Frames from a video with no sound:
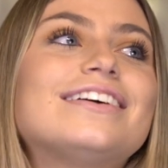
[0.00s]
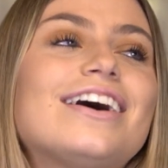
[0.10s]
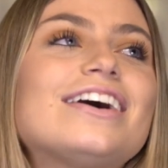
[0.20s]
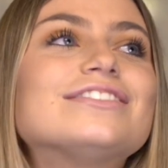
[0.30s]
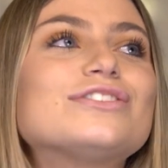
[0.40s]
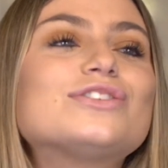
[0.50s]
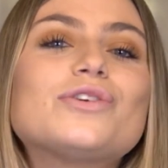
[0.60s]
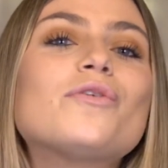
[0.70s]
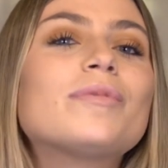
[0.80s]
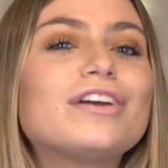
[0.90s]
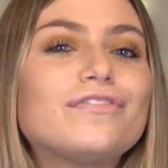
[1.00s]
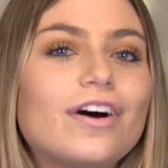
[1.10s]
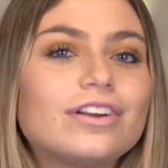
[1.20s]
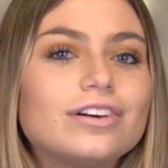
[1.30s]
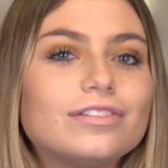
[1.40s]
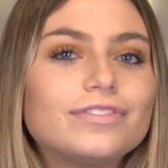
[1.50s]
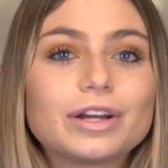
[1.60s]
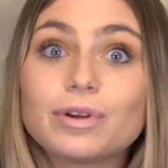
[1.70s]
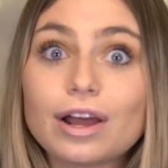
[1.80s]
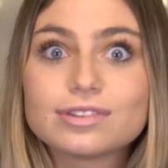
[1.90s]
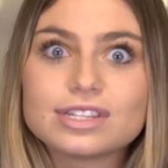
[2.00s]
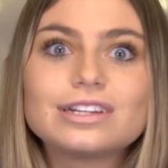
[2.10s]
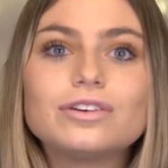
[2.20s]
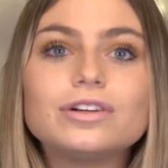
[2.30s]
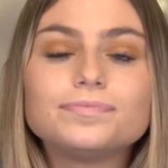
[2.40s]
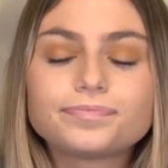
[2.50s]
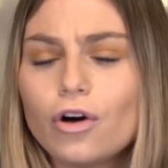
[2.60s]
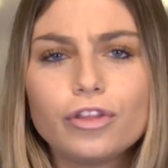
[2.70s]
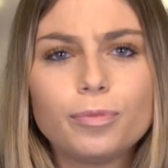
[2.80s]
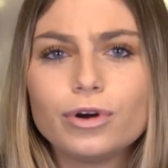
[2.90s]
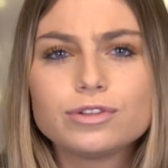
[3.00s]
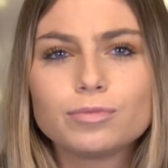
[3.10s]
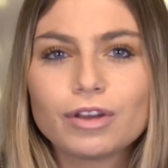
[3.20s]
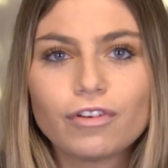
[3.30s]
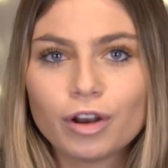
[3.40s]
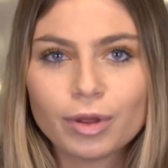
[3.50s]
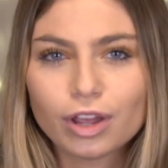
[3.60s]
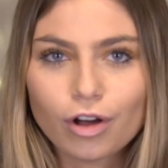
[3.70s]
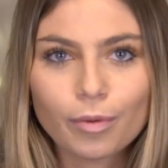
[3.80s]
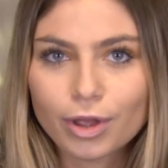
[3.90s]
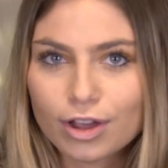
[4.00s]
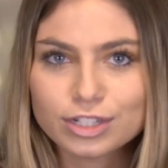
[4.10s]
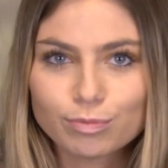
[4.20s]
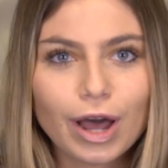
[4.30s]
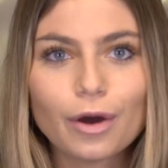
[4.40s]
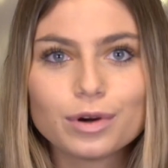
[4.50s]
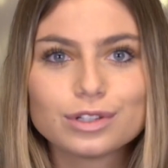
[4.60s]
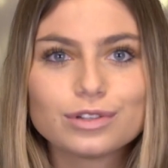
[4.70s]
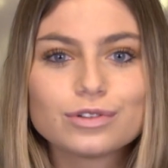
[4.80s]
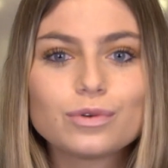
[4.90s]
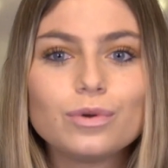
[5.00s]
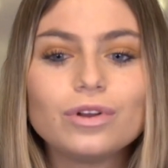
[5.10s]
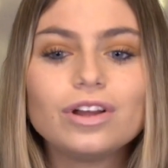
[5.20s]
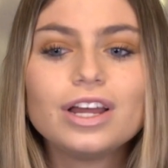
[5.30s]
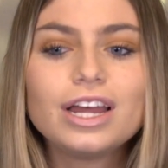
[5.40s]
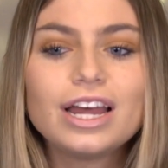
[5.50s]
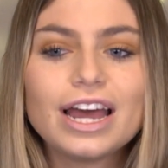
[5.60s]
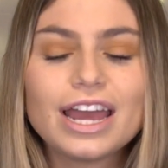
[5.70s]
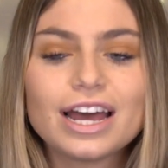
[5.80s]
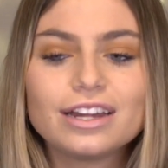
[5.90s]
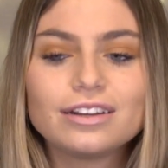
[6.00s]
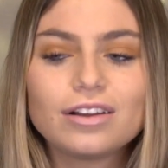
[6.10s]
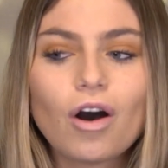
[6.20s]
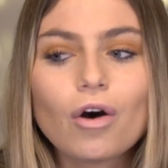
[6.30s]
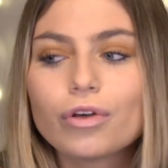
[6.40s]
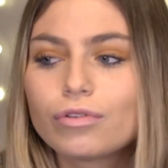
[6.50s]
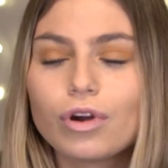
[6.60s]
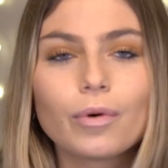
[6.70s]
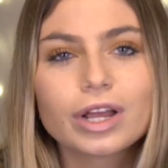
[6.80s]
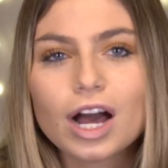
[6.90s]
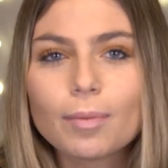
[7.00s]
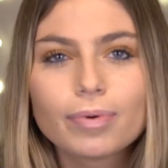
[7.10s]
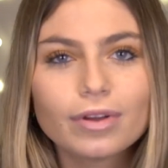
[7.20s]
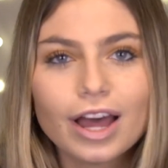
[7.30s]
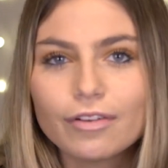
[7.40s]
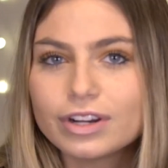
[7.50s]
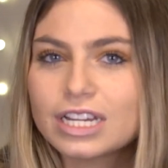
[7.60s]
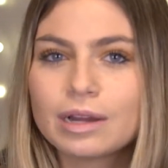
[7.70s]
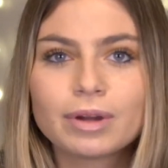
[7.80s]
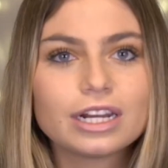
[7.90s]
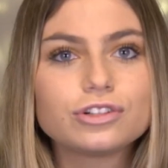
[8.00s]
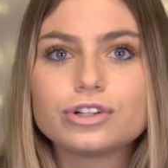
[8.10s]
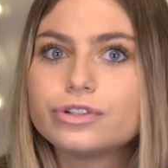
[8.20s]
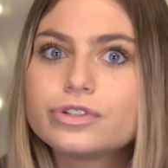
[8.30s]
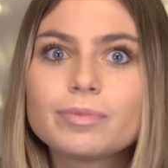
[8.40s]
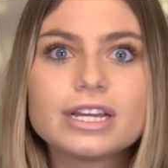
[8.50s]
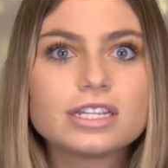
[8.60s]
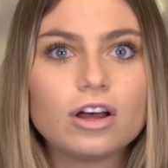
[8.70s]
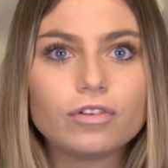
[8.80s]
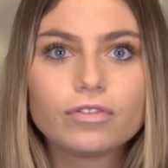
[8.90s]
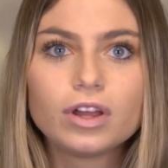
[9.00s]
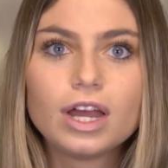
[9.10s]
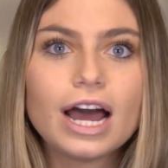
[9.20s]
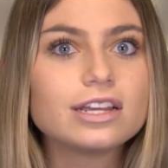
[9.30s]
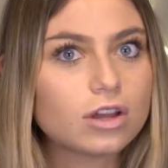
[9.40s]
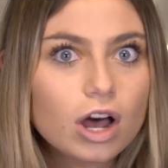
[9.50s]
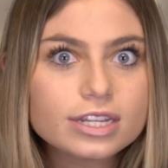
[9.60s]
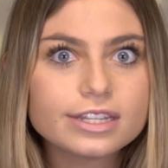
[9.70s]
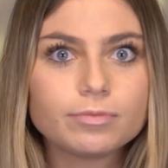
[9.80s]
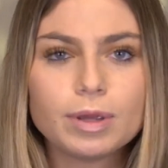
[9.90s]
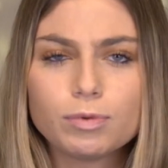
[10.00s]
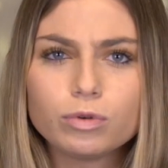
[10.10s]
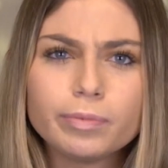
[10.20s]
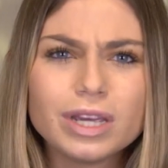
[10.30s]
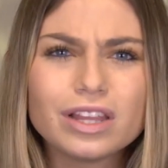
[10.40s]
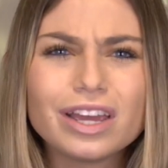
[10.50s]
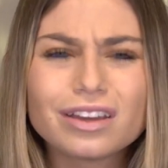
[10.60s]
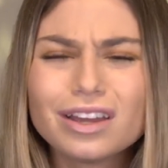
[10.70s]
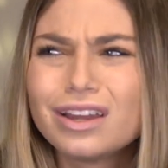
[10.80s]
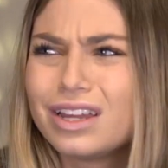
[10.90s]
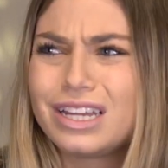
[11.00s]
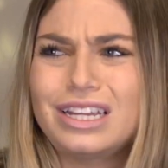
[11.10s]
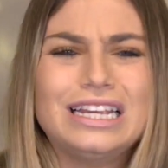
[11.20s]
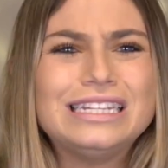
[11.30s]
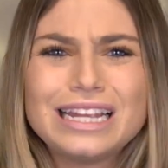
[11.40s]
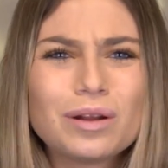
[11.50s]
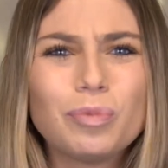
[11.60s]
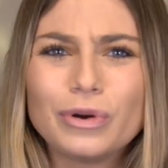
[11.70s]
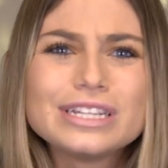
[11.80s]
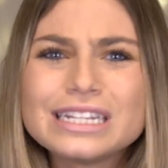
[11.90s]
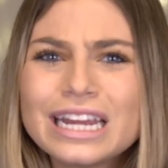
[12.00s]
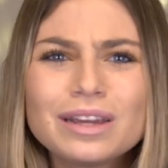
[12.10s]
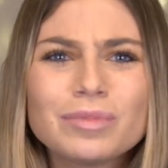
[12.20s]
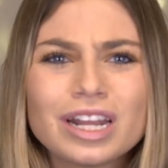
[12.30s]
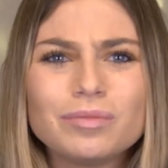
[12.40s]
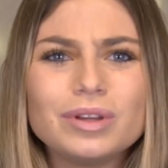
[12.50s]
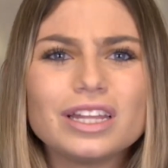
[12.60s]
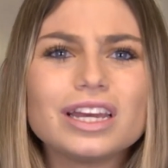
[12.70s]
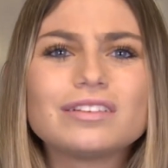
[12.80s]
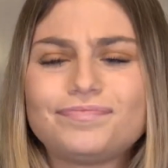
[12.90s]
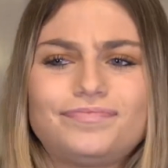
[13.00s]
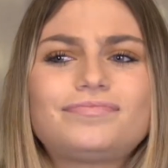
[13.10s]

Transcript: gotten so made fun of. Like when I was little, all the boys would make fun of me and call me Austin Powers in school. And all growing up, every time I'd introduce myself as Austin, people would be like, "Isn't that a boy's name?" And I'd be like,